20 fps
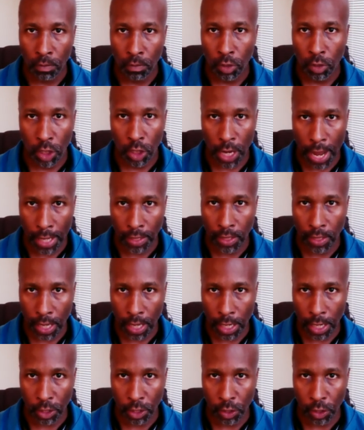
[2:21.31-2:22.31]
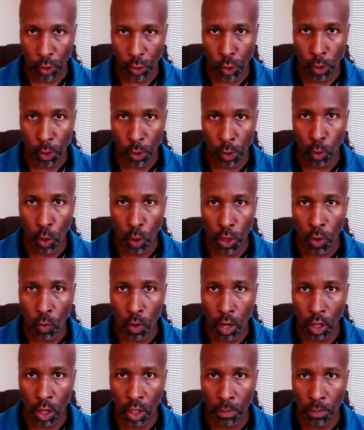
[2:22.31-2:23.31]
chat sessions, you're more than
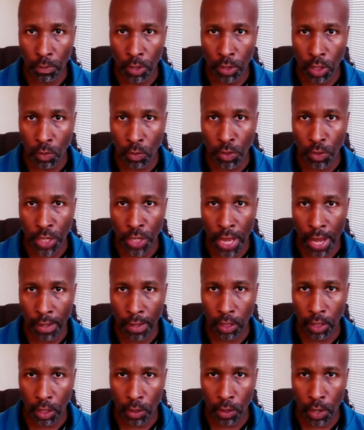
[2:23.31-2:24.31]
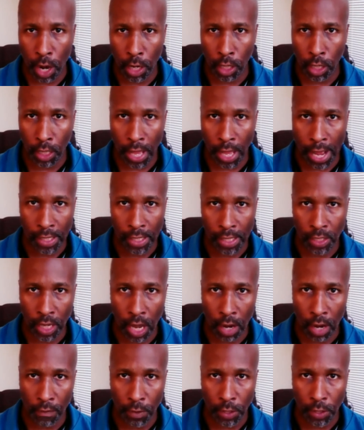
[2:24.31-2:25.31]
welcome to download our class
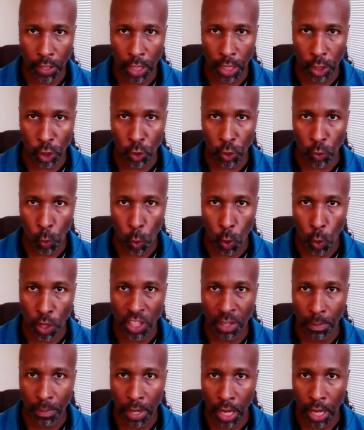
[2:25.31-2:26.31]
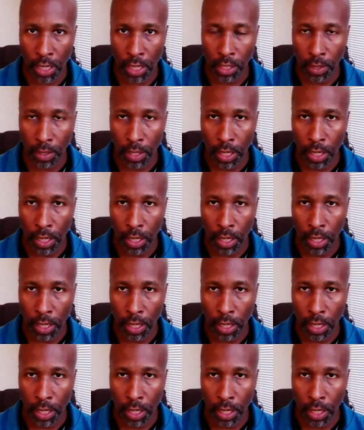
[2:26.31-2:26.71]
conversations on demand.